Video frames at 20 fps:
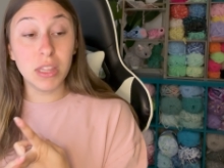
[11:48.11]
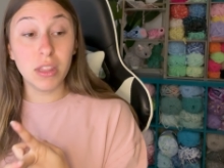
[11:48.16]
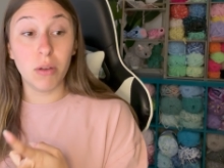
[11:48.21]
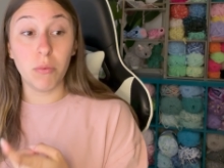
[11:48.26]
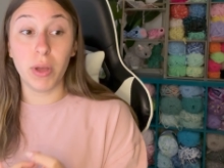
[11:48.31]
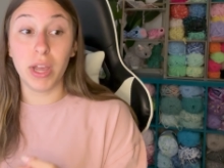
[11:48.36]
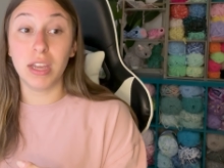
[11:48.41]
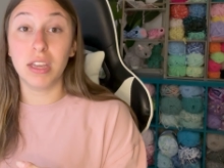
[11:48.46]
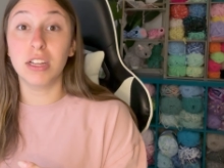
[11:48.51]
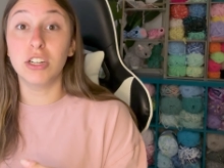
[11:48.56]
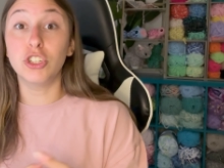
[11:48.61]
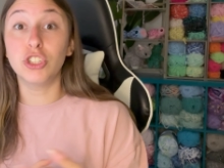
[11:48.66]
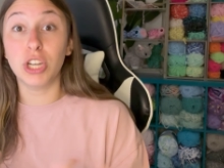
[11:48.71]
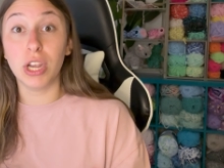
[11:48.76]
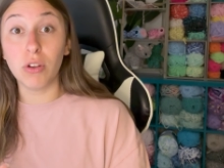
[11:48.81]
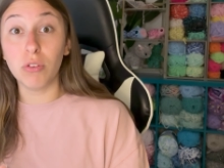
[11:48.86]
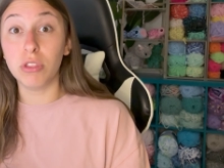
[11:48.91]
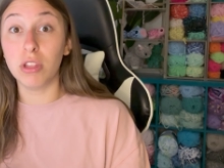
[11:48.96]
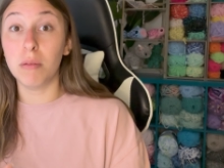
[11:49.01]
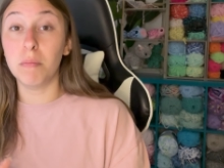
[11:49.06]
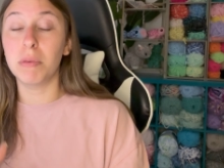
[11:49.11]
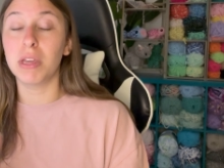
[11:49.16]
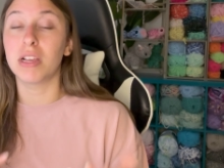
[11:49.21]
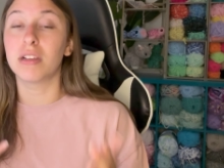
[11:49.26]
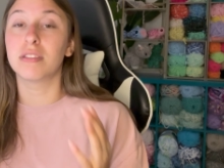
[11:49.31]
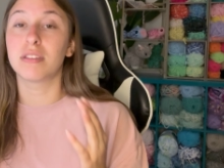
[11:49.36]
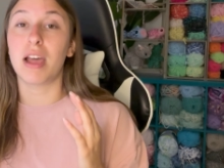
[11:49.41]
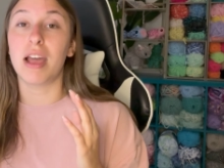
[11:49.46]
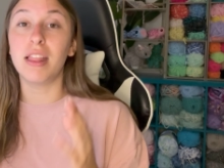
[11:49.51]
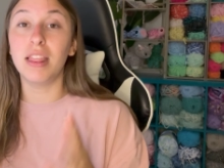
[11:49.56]
That way I can share them
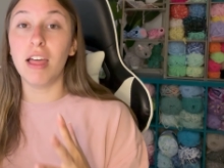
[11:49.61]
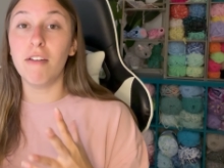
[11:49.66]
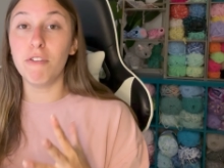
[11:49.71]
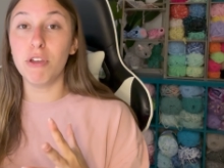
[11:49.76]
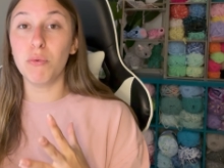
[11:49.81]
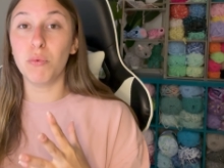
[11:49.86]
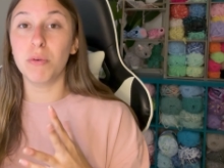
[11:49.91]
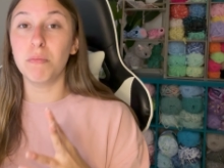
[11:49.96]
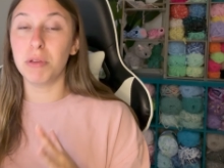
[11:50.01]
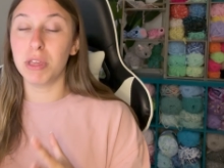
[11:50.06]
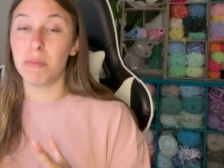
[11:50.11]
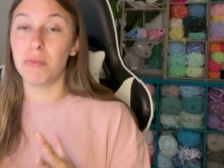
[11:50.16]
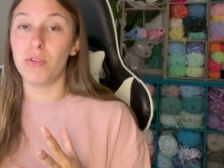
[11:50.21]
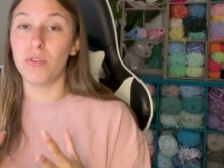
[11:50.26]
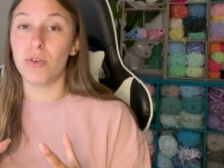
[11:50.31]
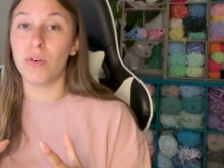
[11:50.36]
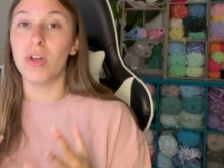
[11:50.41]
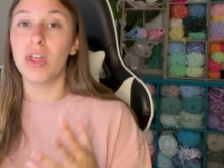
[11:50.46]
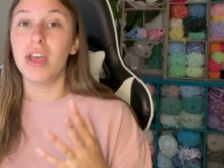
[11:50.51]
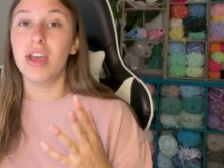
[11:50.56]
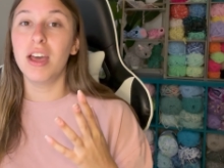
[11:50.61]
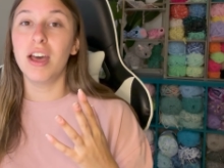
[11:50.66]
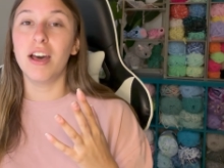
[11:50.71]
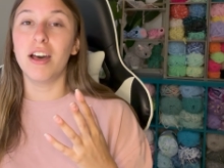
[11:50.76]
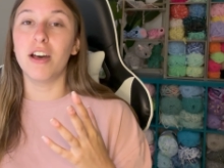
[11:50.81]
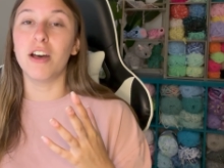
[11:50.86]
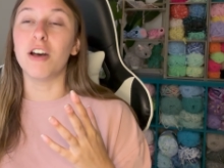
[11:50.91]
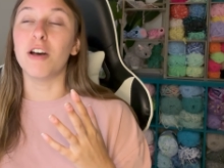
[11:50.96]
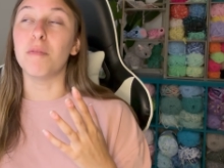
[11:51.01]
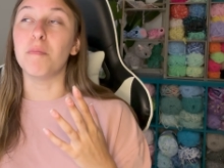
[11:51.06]
because I love it when people
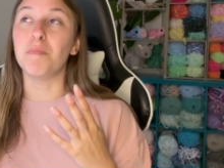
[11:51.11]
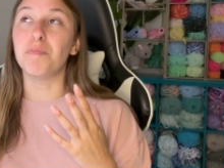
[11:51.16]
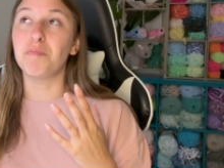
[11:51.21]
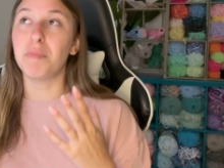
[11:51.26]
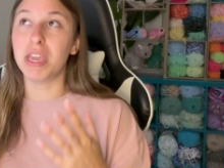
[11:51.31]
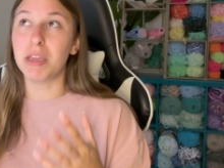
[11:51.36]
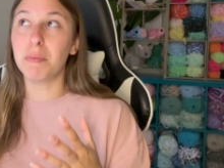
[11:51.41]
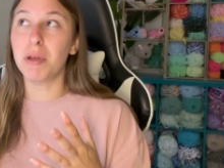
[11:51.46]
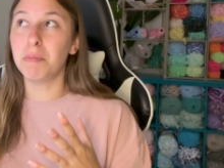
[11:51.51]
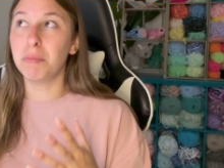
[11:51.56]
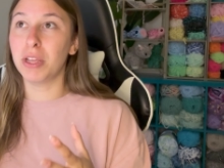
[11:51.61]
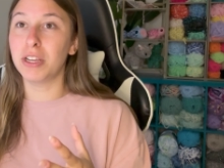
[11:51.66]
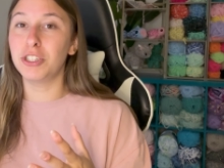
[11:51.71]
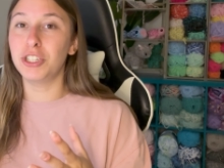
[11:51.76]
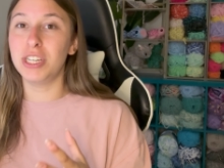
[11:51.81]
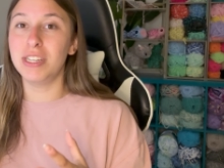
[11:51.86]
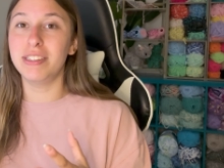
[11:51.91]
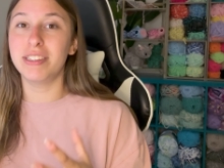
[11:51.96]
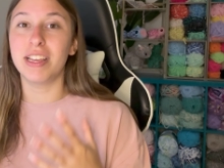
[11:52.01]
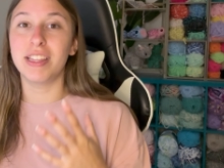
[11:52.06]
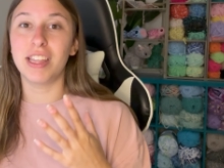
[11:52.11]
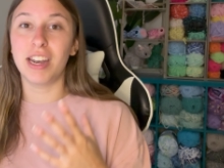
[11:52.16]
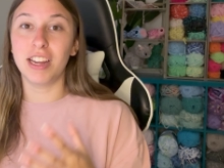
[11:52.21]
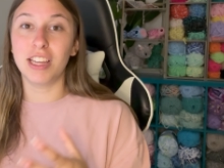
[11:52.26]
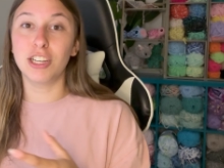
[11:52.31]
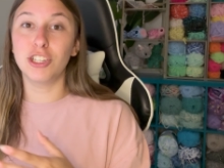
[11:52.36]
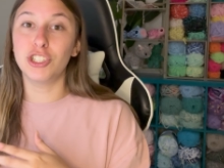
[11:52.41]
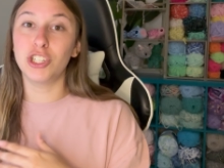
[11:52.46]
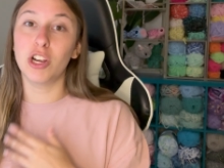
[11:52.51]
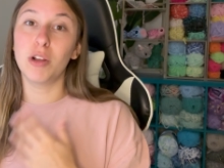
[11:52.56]
um, make my plushies and then I
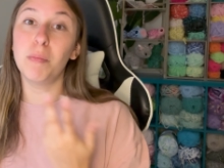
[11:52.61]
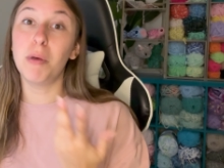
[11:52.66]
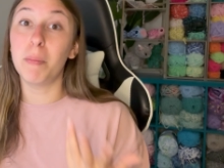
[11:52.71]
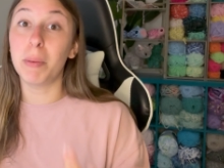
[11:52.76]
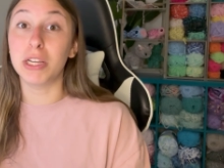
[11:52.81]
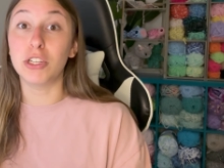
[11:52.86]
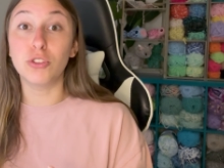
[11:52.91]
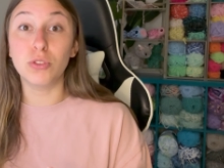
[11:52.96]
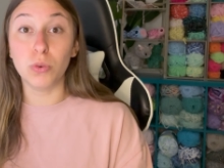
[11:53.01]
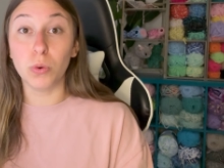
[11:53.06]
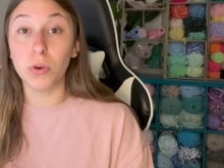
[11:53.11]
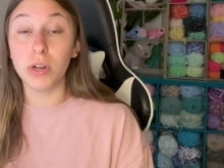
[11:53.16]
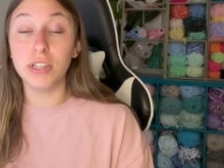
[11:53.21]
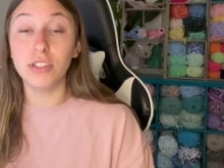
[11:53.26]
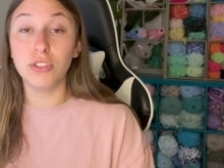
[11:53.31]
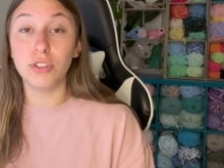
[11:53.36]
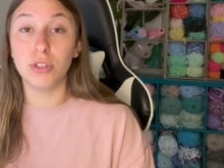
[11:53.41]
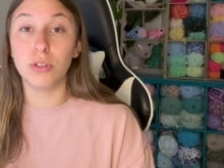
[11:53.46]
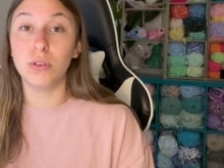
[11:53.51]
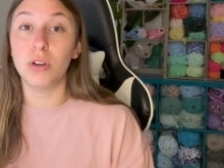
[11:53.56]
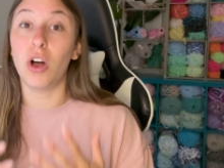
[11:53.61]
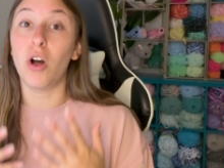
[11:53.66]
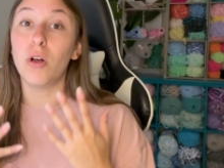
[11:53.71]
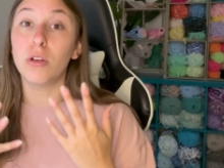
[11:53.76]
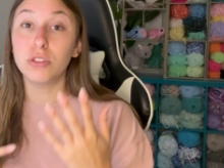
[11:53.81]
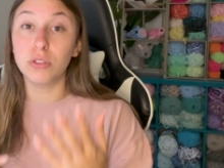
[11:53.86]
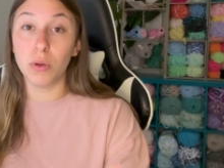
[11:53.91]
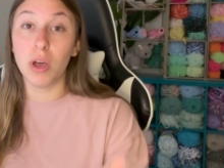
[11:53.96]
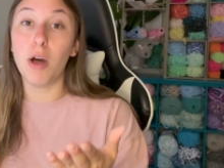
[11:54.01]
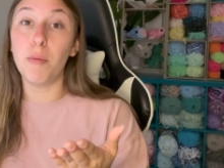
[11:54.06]
can share them on my stories too to
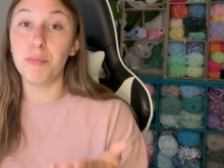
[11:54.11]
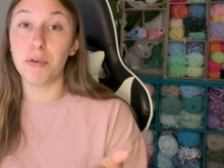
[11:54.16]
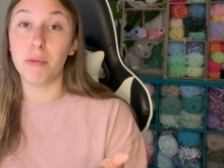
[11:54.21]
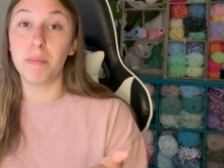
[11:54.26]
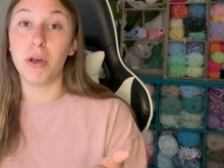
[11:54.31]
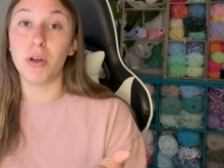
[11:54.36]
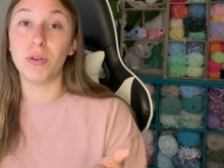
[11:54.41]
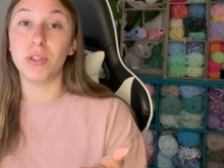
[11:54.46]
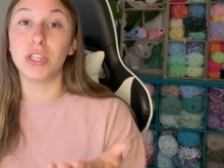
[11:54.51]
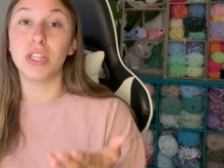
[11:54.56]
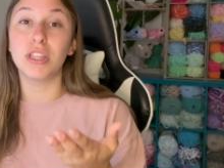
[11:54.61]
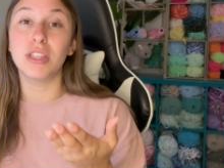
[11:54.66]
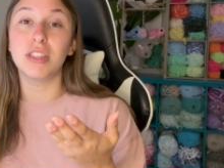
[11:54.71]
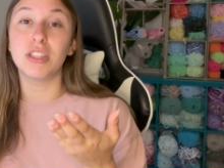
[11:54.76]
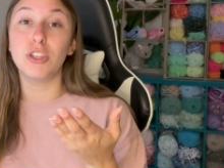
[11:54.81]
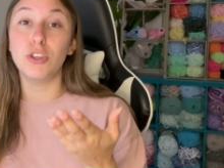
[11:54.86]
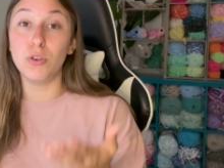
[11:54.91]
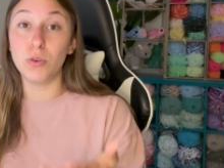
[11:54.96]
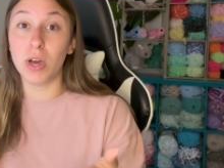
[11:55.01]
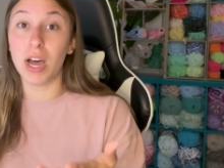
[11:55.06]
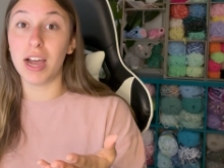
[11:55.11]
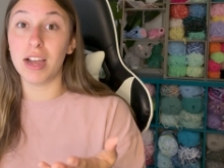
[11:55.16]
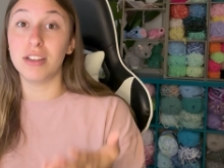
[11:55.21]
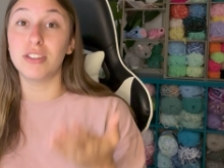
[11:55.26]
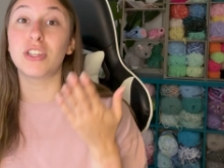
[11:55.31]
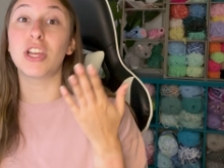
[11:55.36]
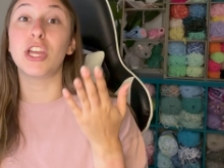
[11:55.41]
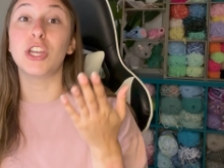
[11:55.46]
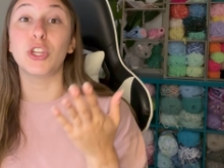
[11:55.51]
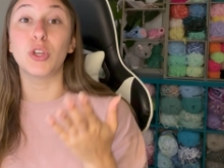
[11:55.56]
also help promote you
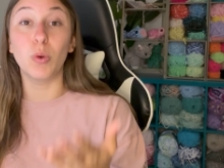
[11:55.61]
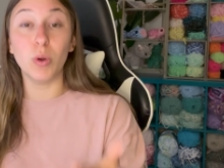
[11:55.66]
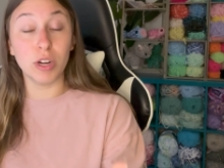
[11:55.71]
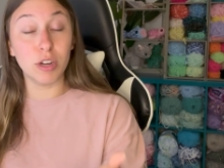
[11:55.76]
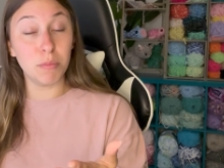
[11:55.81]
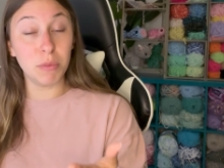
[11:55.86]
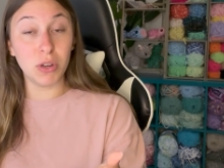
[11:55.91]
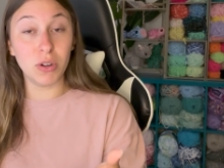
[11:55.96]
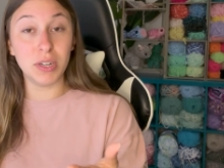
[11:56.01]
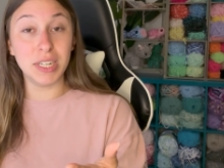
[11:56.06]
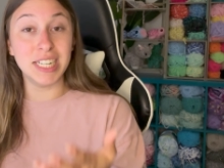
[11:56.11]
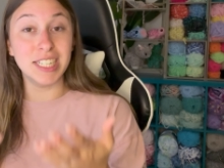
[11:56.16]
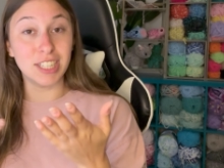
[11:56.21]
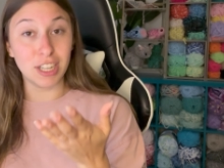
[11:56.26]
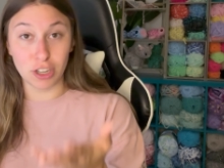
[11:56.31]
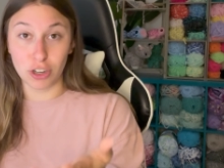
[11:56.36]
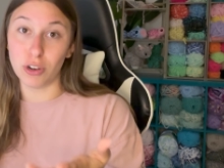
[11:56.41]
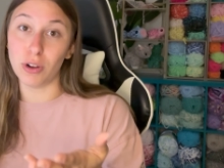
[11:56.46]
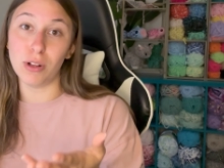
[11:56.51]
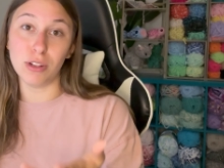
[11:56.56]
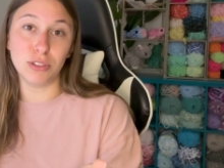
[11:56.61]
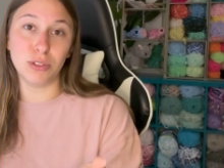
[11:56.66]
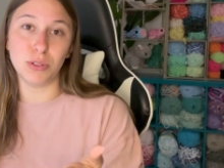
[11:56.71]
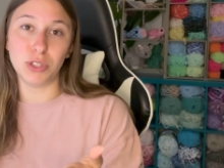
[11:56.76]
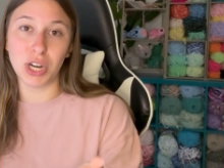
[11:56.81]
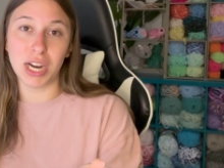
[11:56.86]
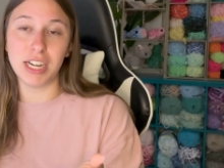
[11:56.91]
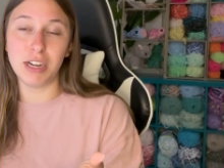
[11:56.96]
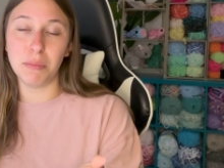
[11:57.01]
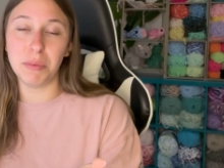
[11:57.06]
guys and your communities that you're also
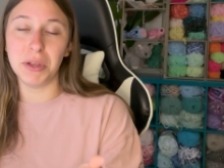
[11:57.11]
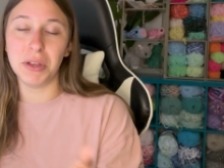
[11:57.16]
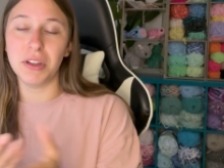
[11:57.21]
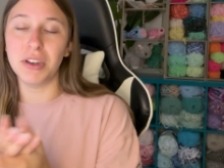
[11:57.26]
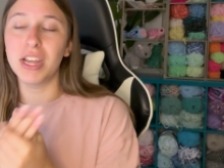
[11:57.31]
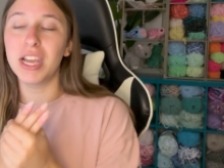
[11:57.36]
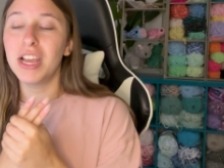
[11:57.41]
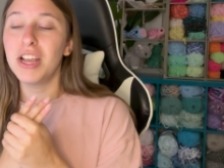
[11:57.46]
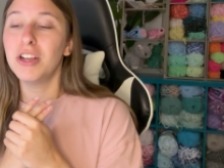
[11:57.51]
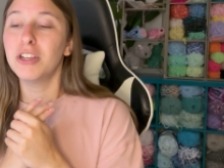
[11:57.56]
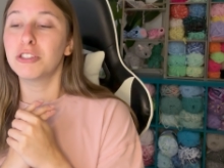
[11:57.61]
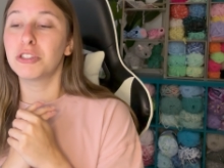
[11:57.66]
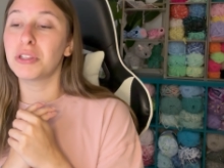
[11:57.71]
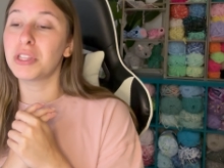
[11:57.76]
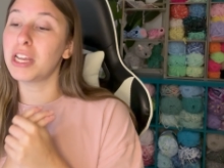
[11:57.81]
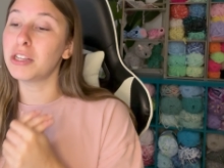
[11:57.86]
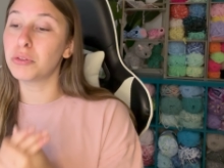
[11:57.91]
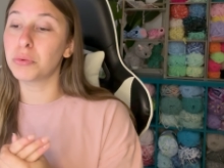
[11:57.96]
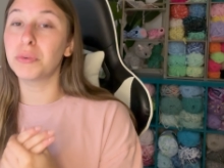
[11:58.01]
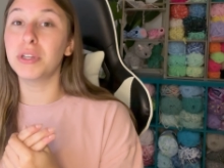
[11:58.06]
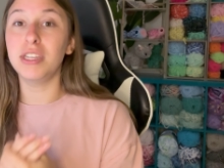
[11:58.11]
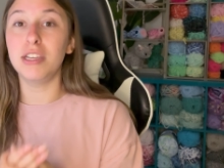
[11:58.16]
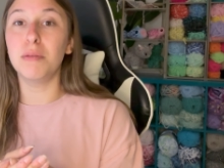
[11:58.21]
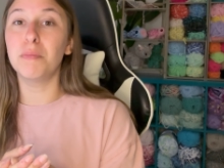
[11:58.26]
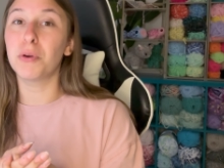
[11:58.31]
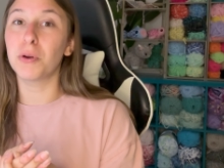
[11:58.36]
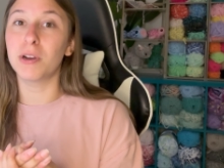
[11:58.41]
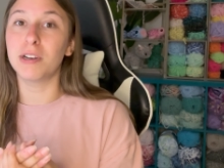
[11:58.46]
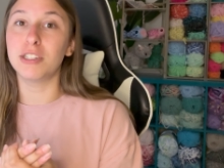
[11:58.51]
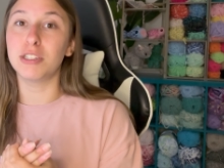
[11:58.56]
trying to build. So that's really
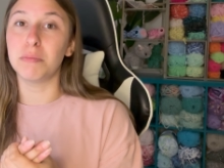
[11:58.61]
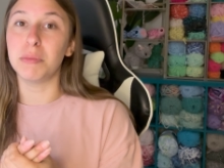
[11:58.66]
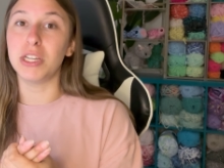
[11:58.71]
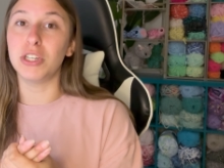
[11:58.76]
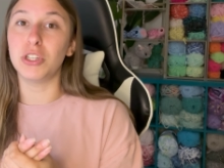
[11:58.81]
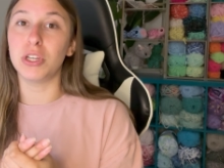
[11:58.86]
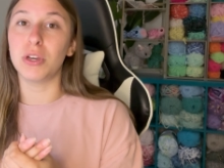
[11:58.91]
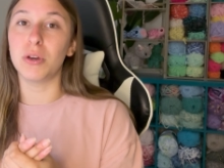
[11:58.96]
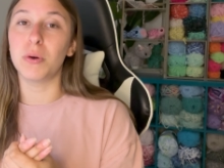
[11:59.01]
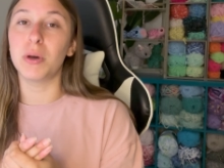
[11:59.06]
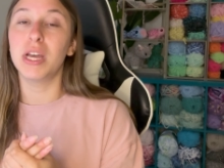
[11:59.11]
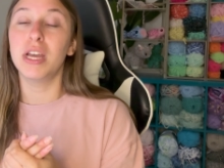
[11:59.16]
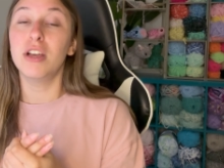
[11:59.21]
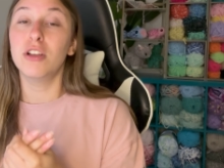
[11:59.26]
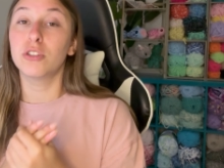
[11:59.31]
important to me too.